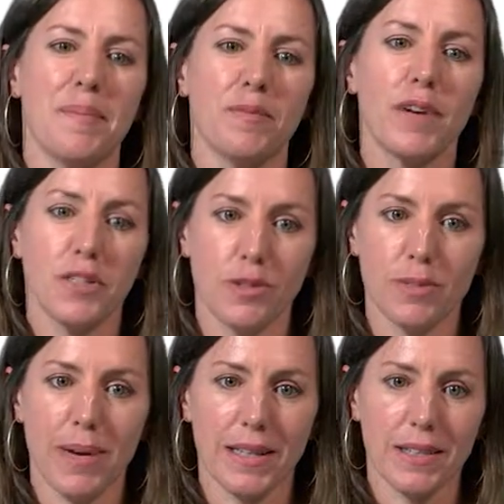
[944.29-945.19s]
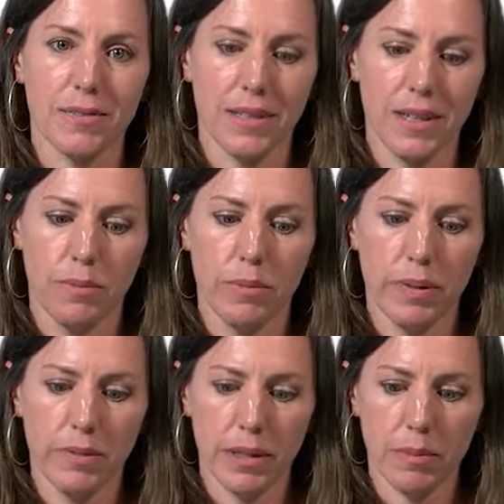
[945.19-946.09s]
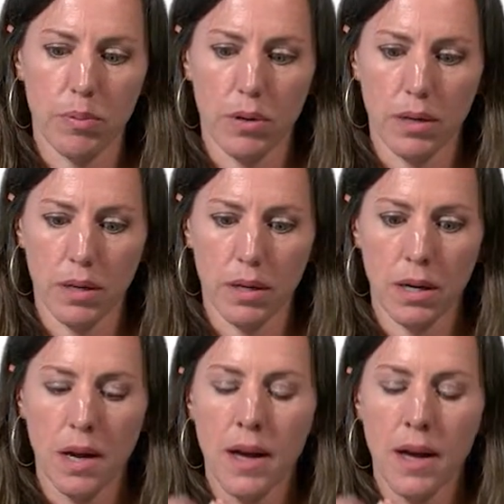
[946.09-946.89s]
retrospectively, would be really important.